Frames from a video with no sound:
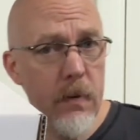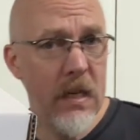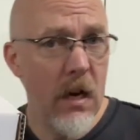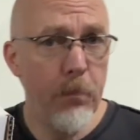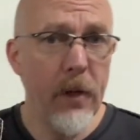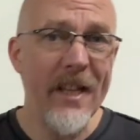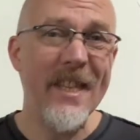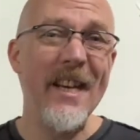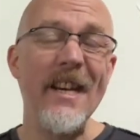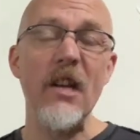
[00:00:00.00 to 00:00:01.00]
did place
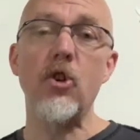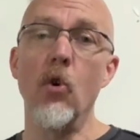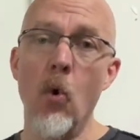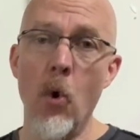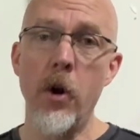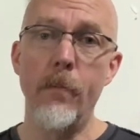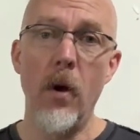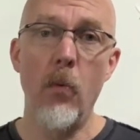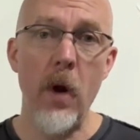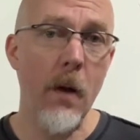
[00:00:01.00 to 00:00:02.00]
an initial order,
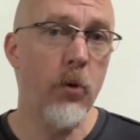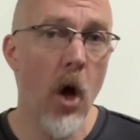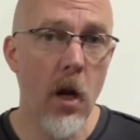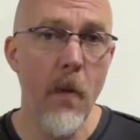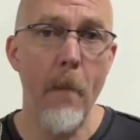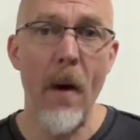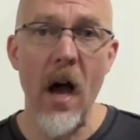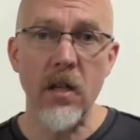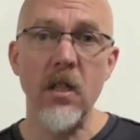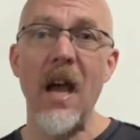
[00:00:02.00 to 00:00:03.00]
but when I'm talking about
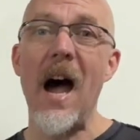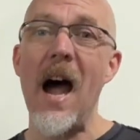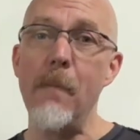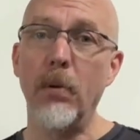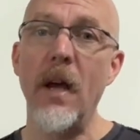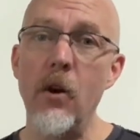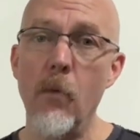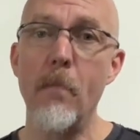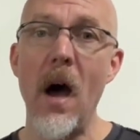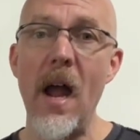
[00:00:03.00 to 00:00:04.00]
boxes, I plan
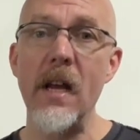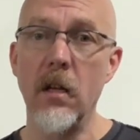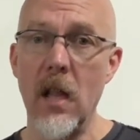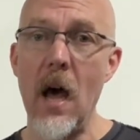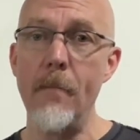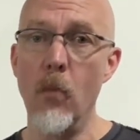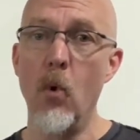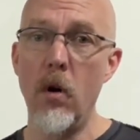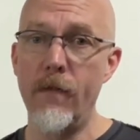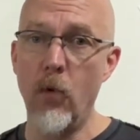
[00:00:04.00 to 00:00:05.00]
on buying a lot
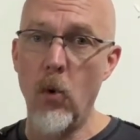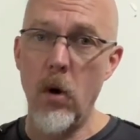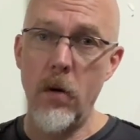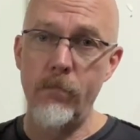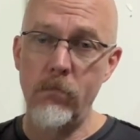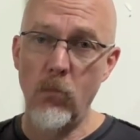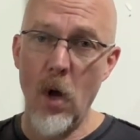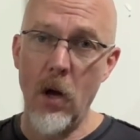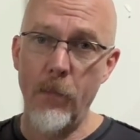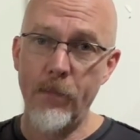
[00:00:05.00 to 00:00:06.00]
more for,
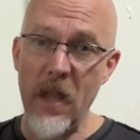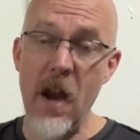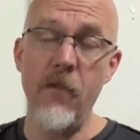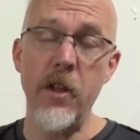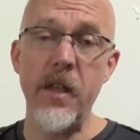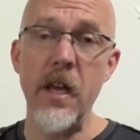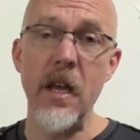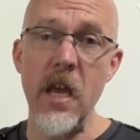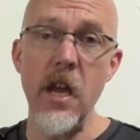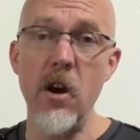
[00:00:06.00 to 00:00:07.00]
well, everything
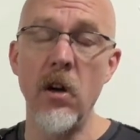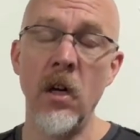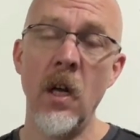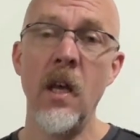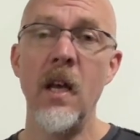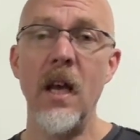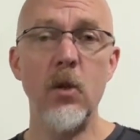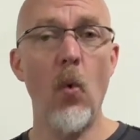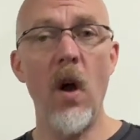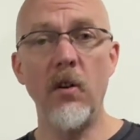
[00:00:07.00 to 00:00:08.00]
here, as
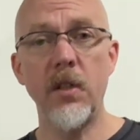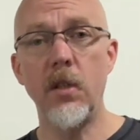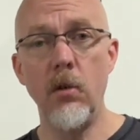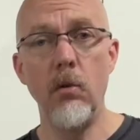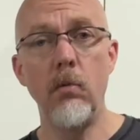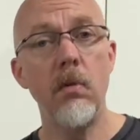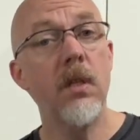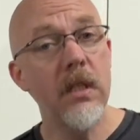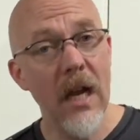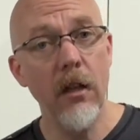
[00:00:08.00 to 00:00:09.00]
well as to
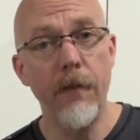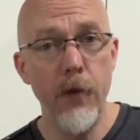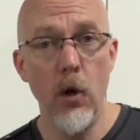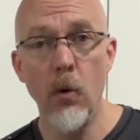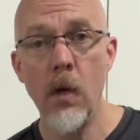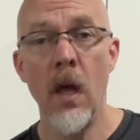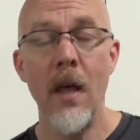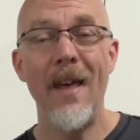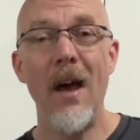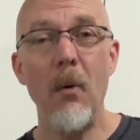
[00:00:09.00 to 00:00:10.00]
sell a few.
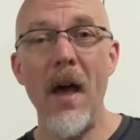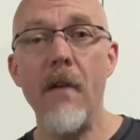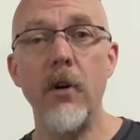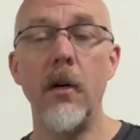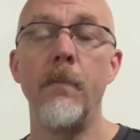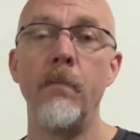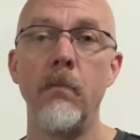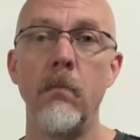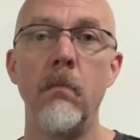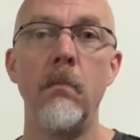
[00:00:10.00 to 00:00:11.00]
However,
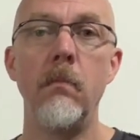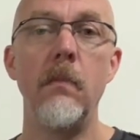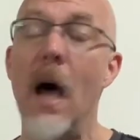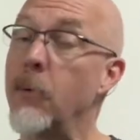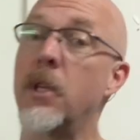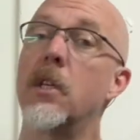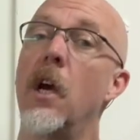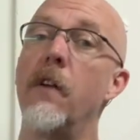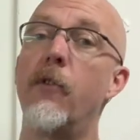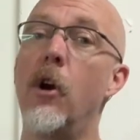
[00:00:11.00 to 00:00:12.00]
I was
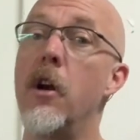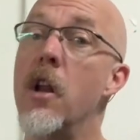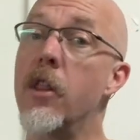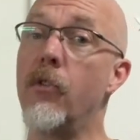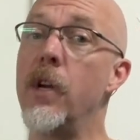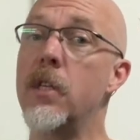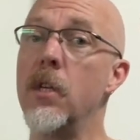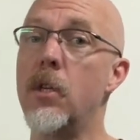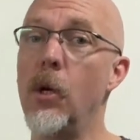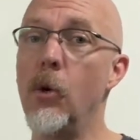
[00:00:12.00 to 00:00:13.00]
excited for another reason
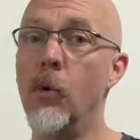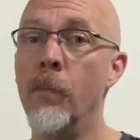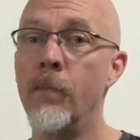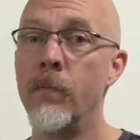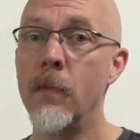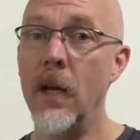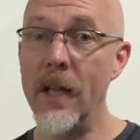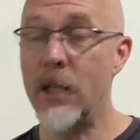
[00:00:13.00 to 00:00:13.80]
too, and that's